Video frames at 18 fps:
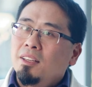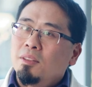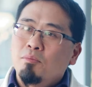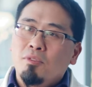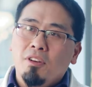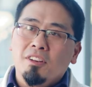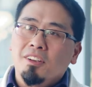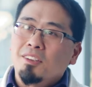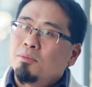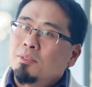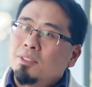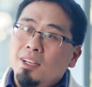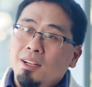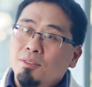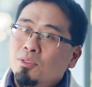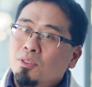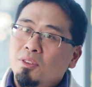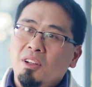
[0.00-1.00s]
the project would
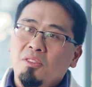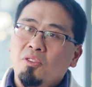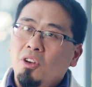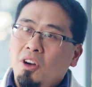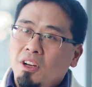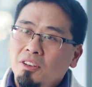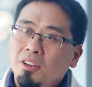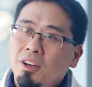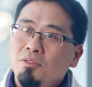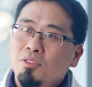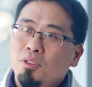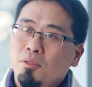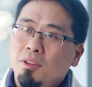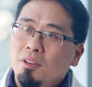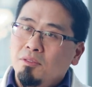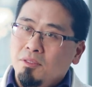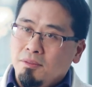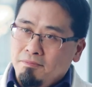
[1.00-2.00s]
never have gotten off the
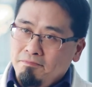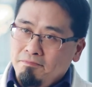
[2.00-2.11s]
ground.